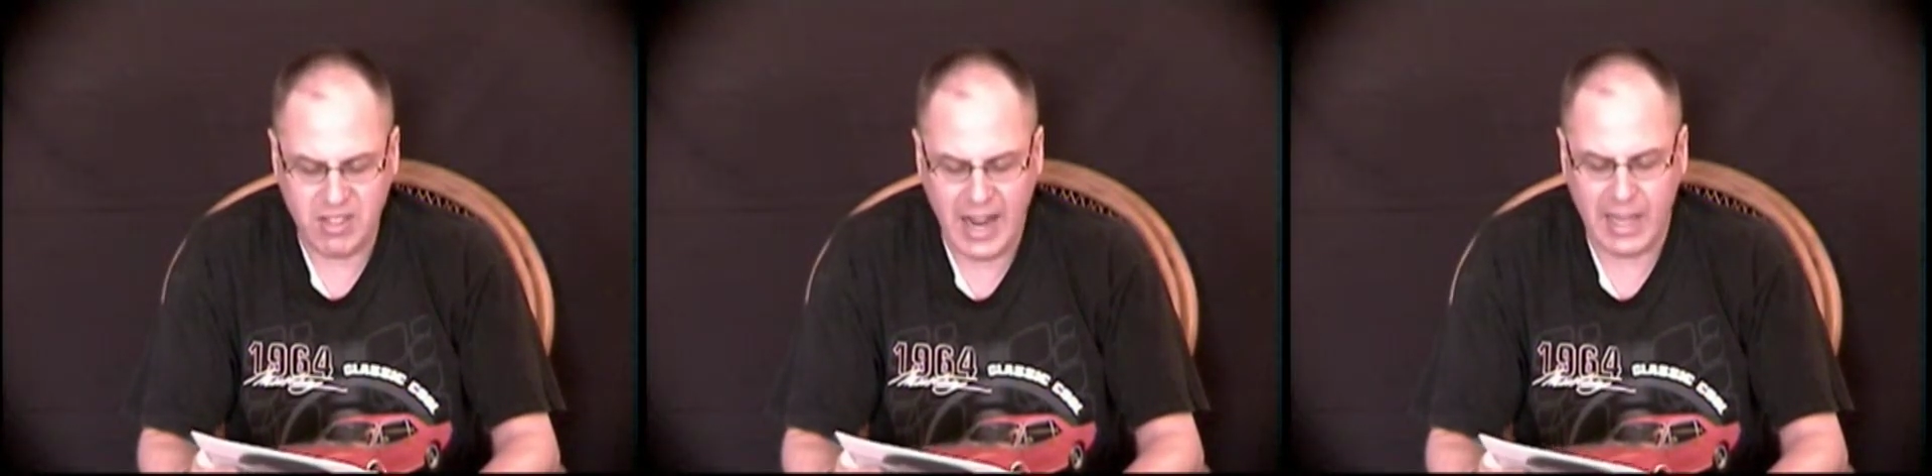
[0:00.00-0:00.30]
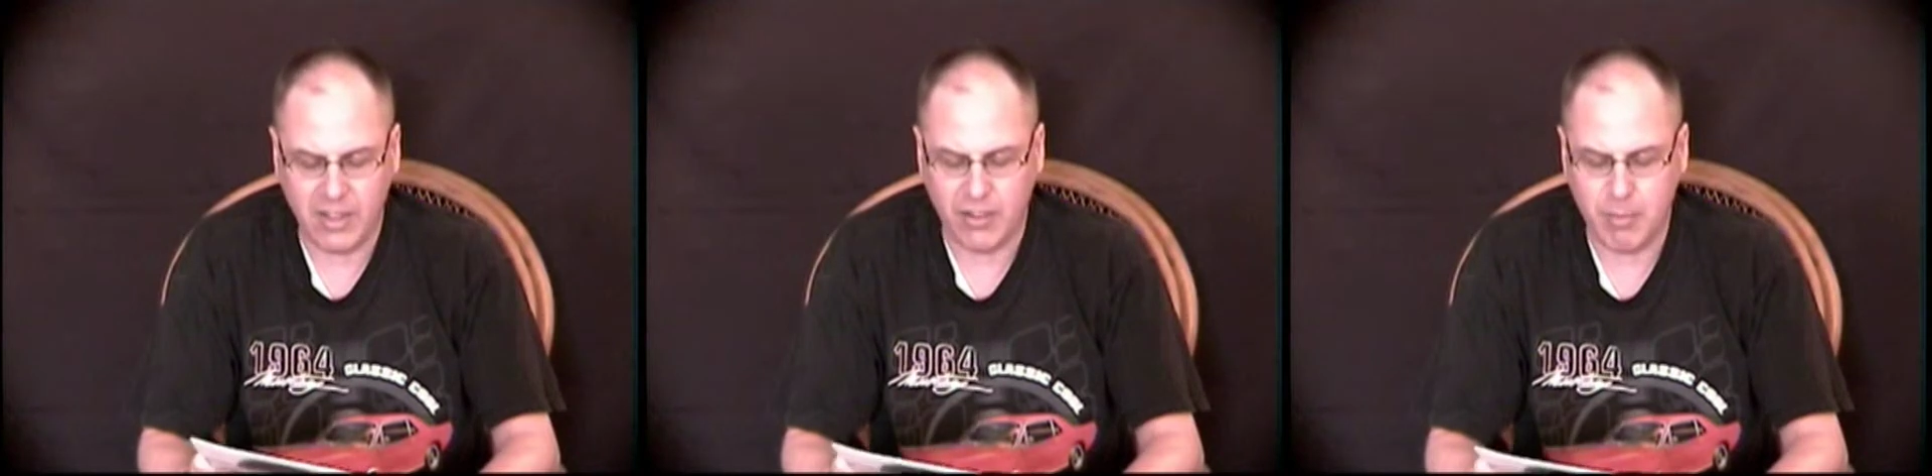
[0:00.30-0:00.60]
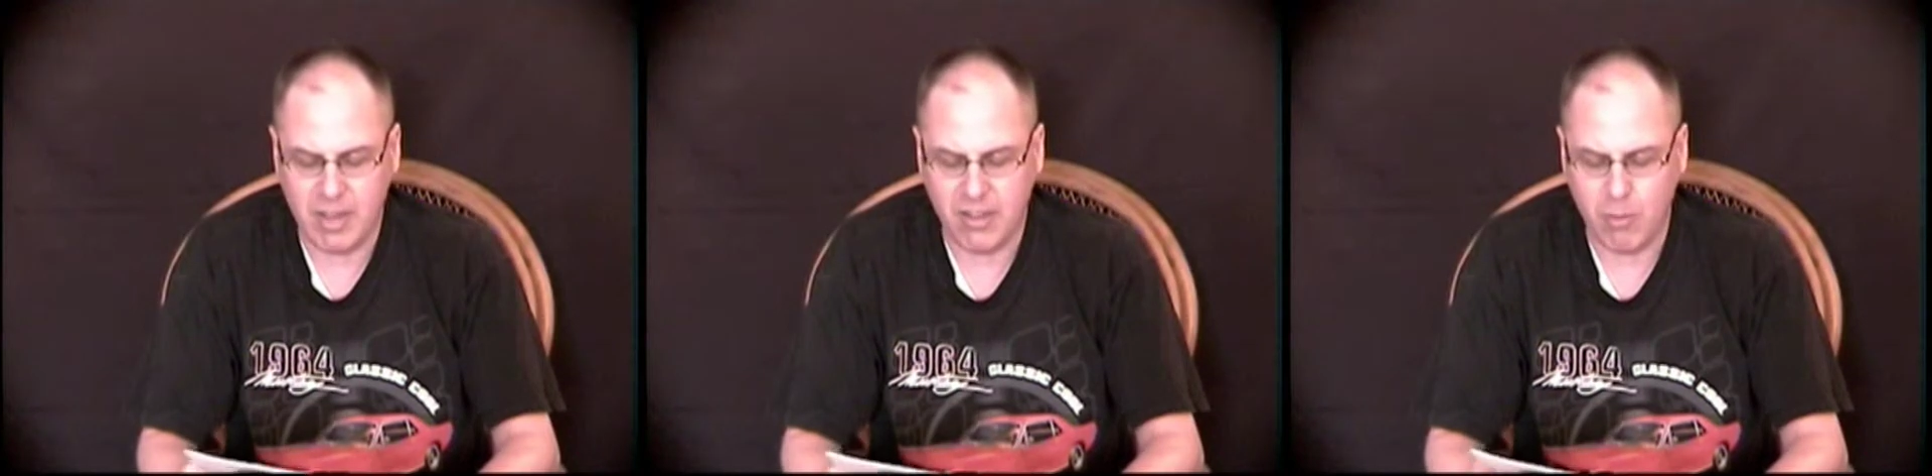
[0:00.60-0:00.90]

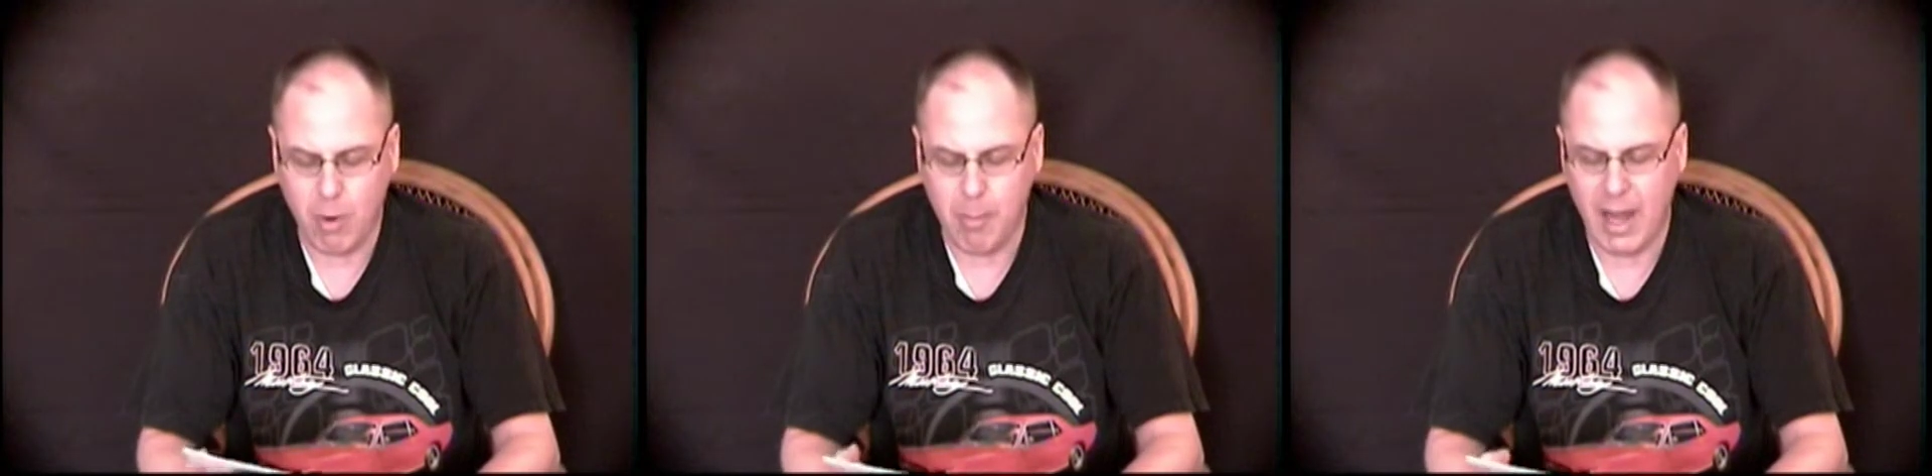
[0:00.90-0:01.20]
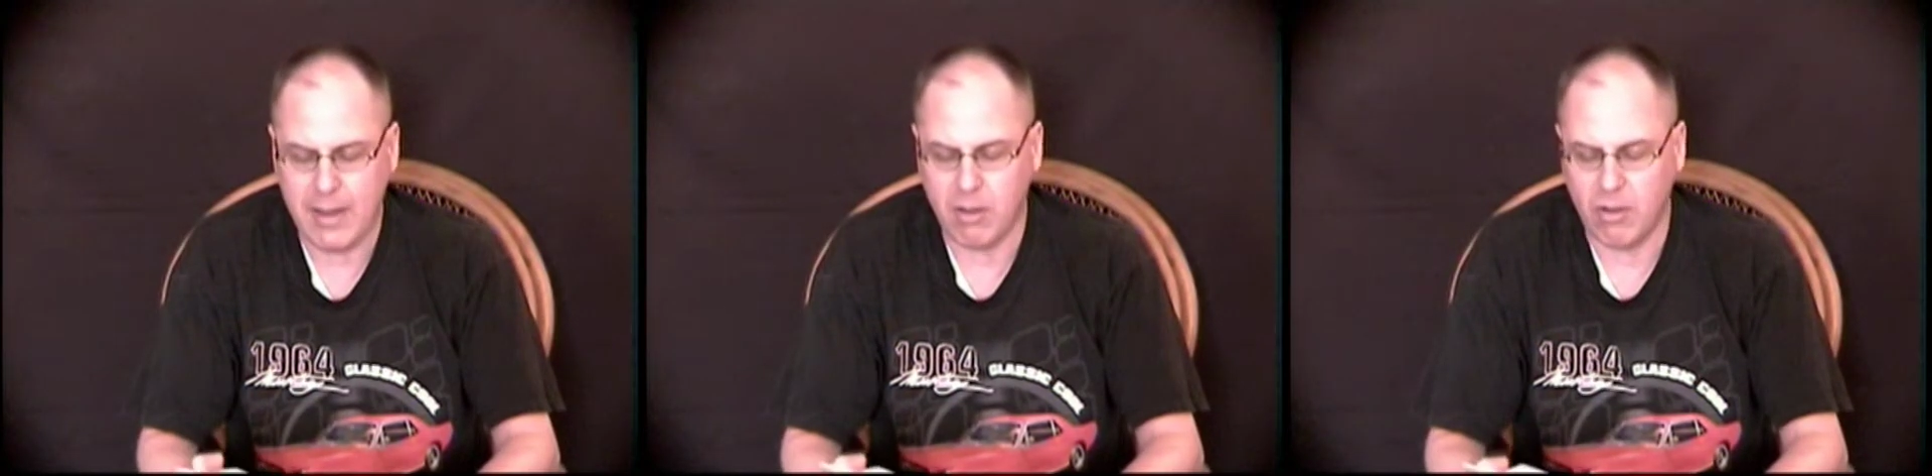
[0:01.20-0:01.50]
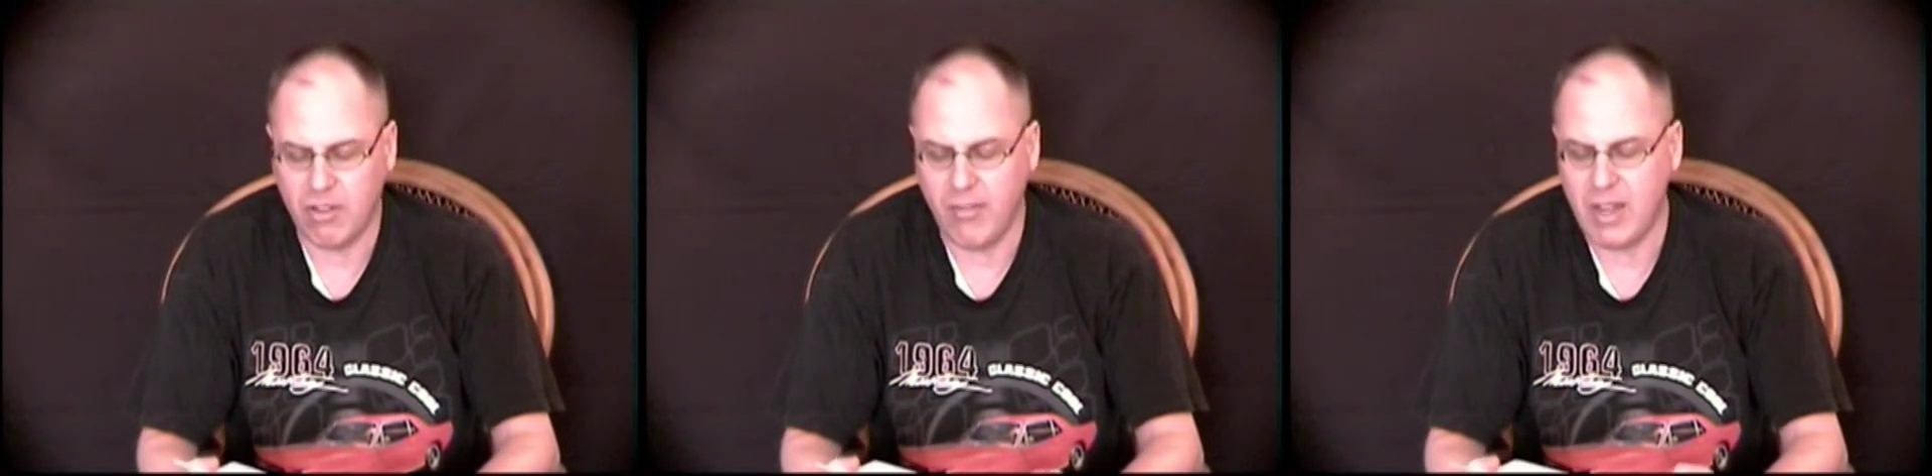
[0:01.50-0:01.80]
talismans and
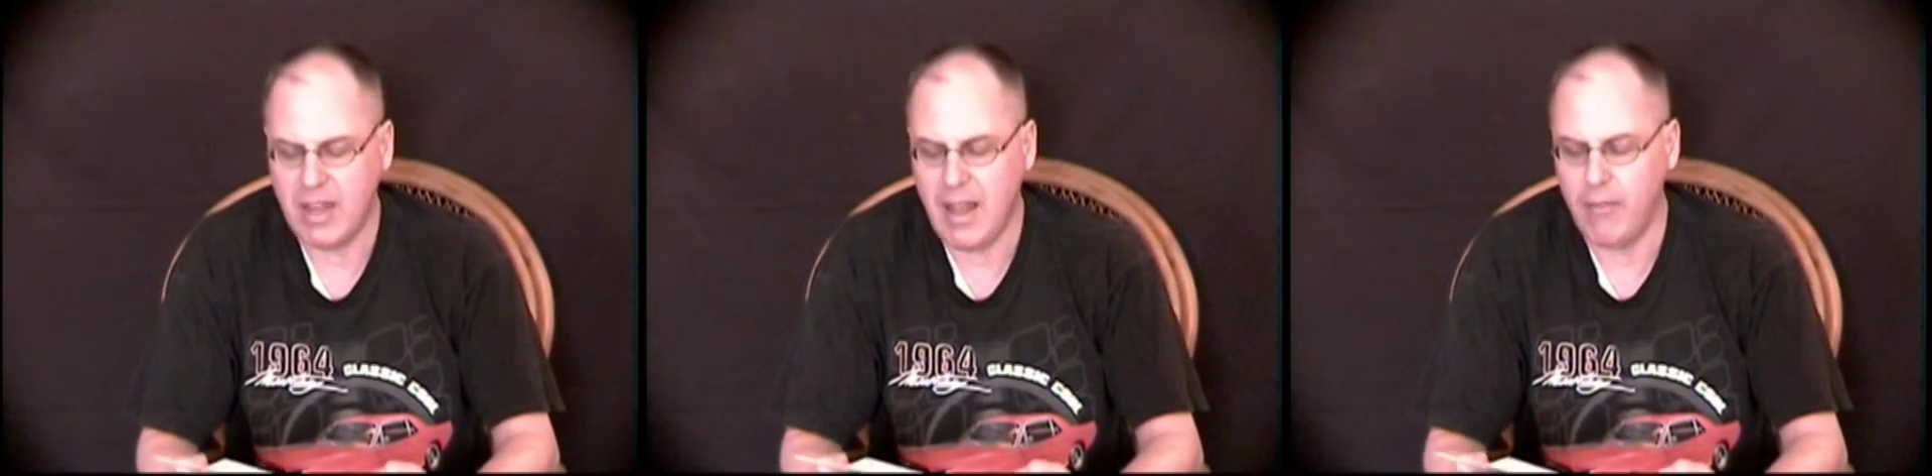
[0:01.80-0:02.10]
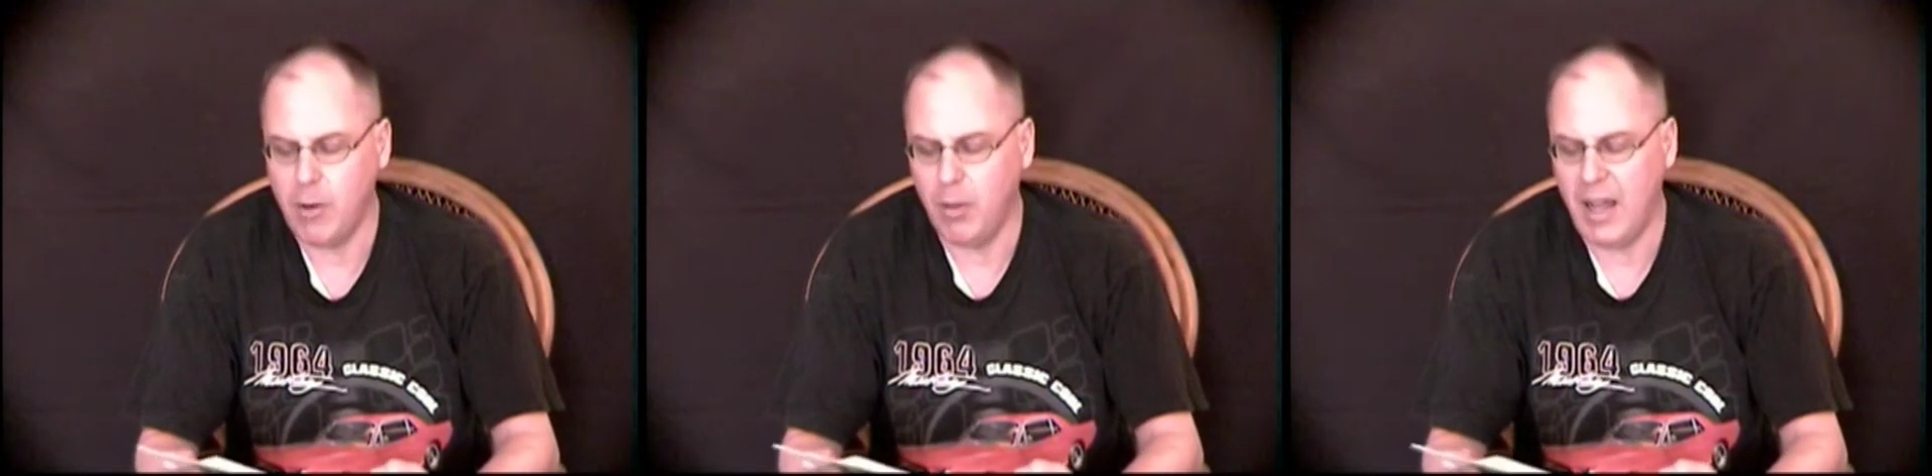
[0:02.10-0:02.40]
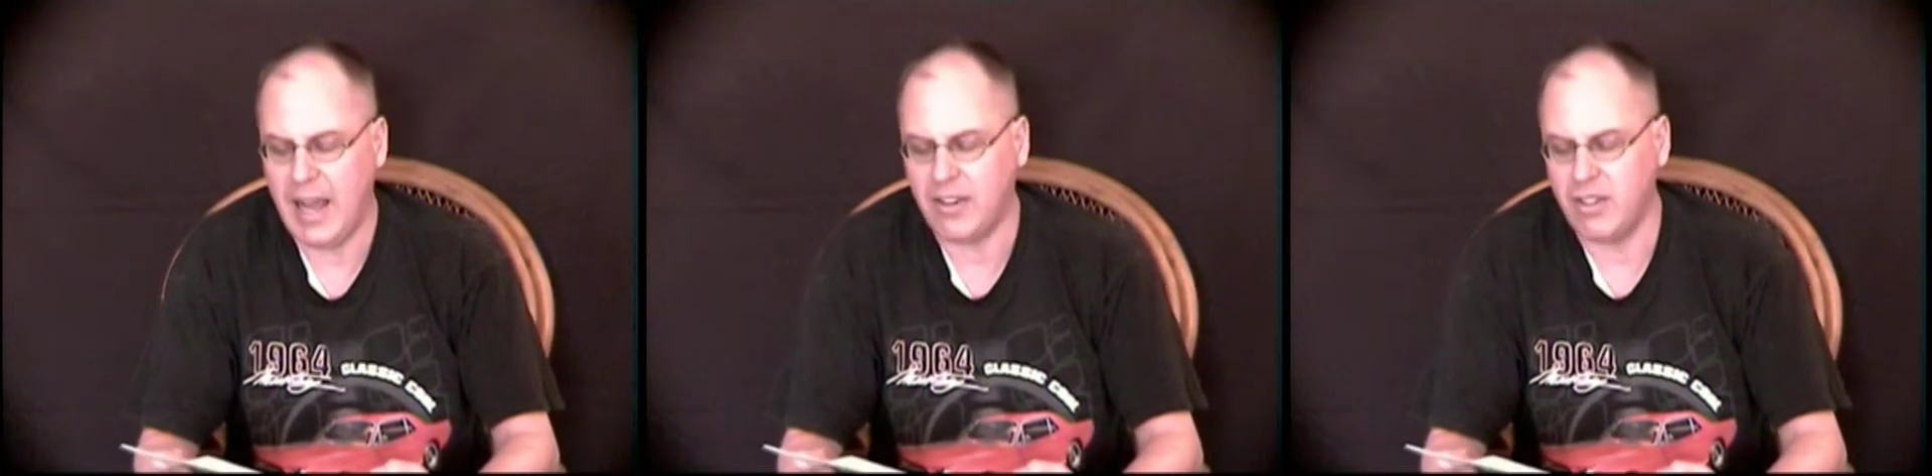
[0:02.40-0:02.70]
reminders of the inevitable
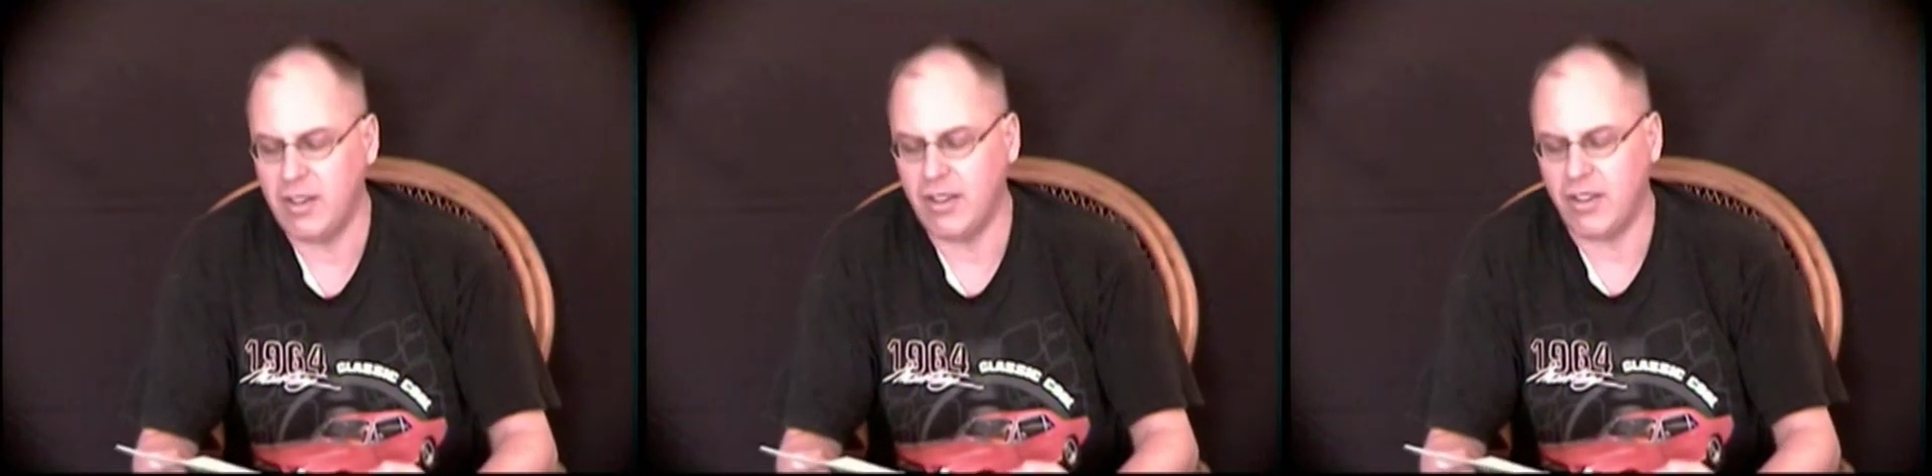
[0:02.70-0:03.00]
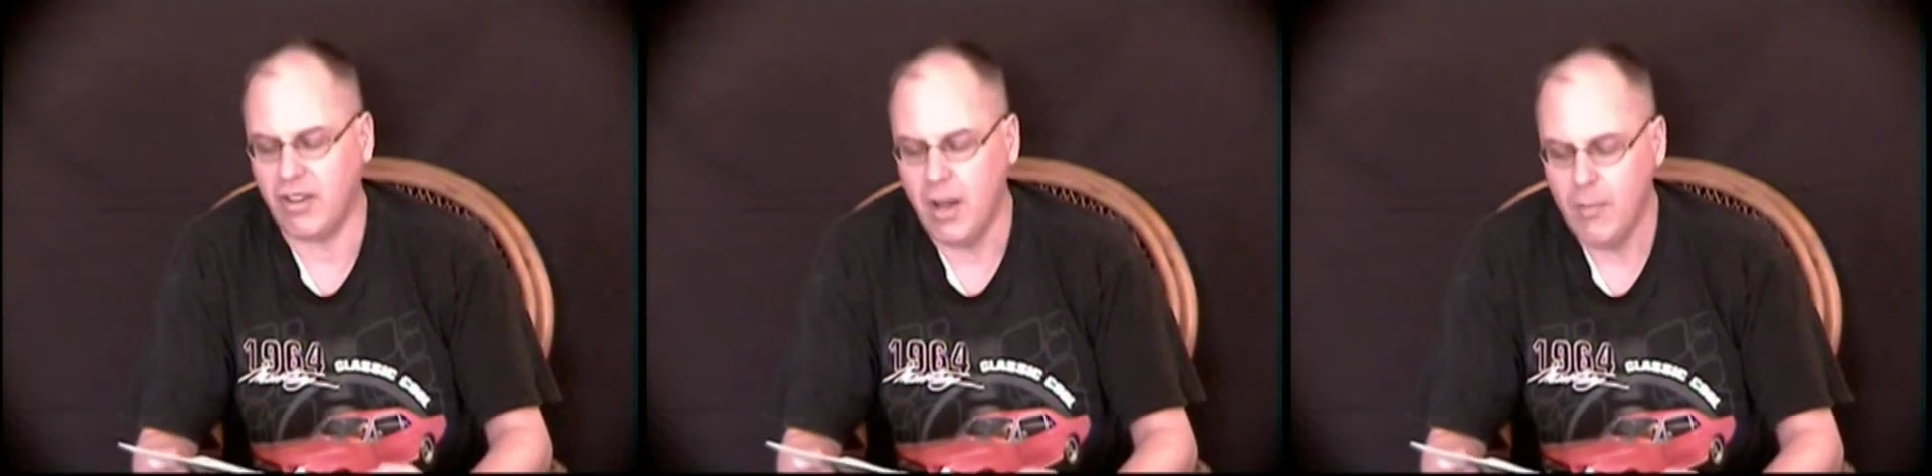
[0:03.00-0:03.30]
exodus